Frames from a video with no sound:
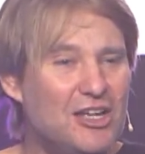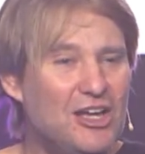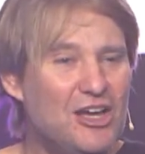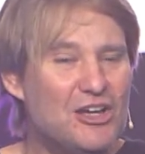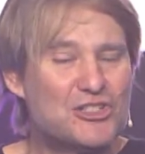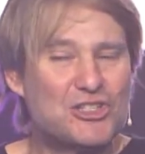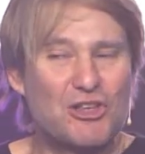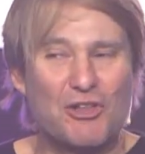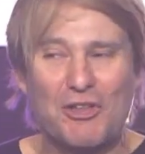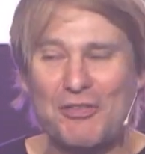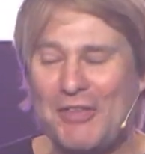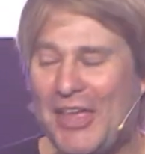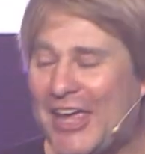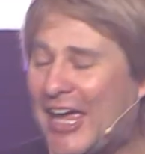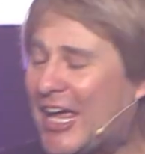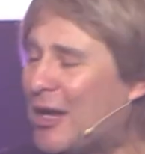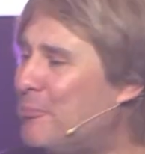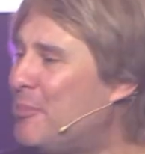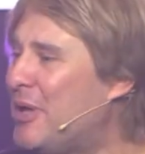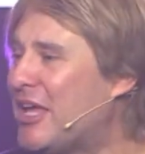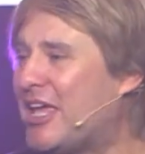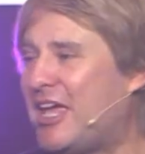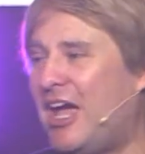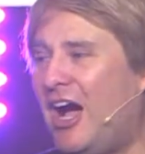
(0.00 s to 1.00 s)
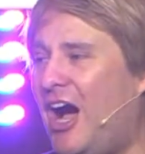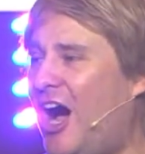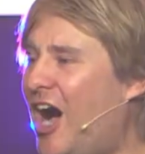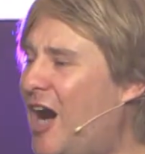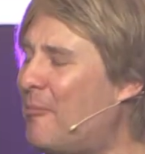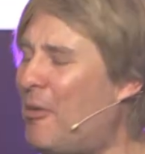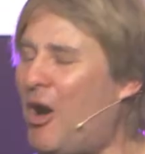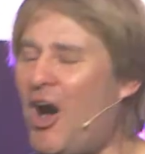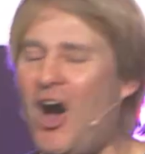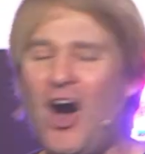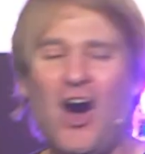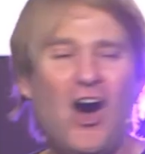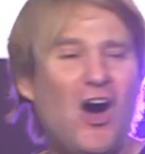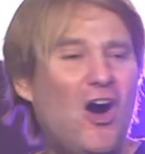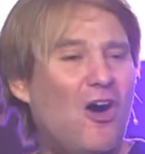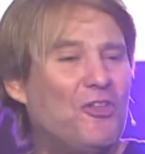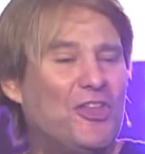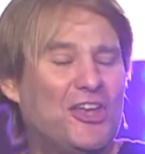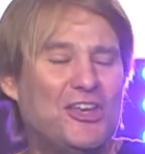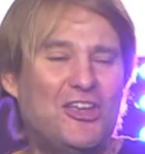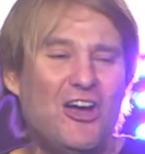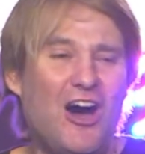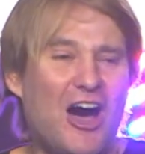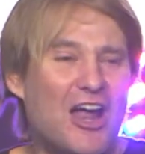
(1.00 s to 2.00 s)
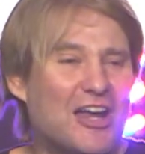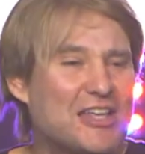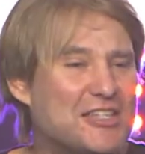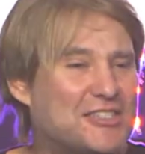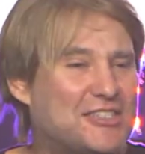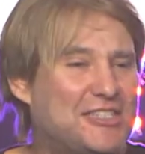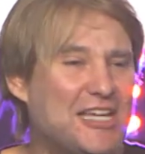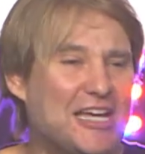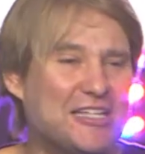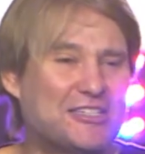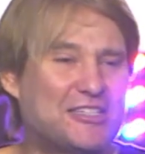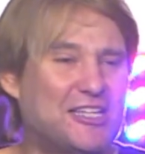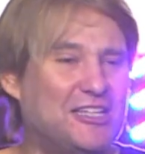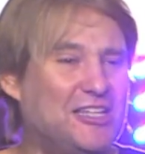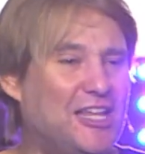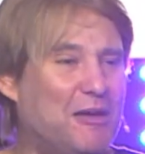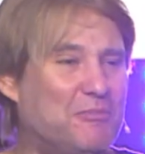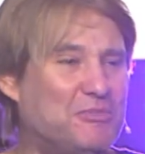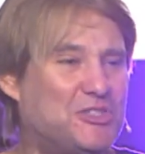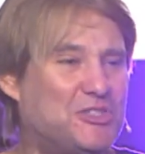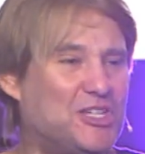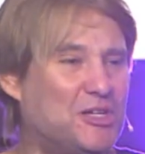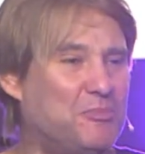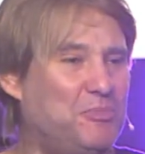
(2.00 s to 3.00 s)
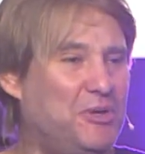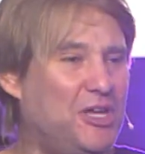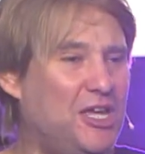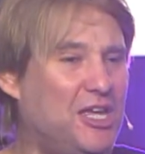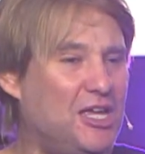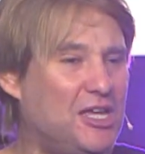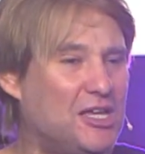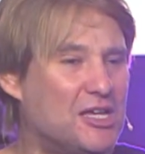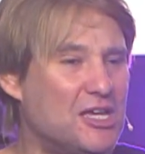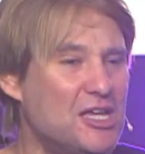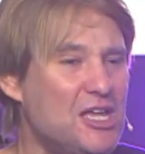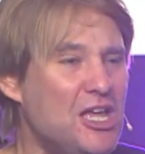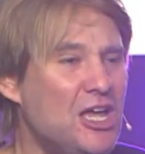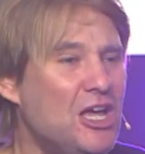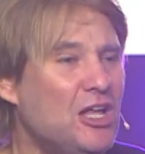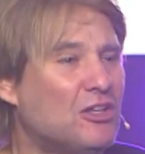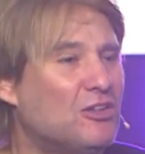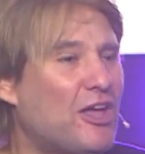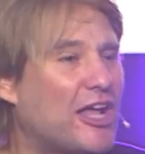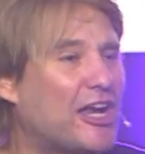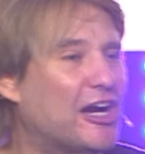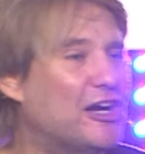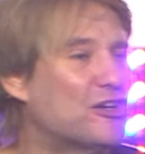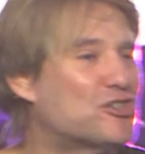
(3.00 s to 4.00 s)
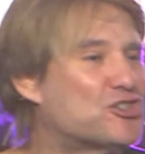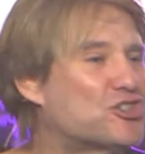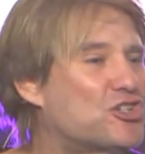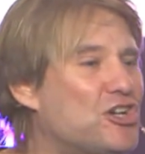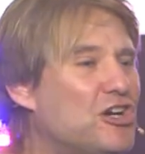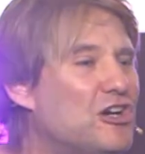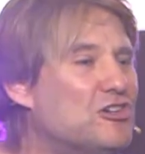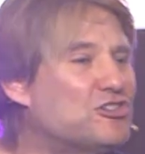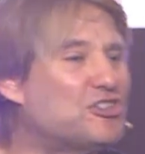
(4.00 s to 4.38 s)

so that they can become all that God has destined them to be. Let our church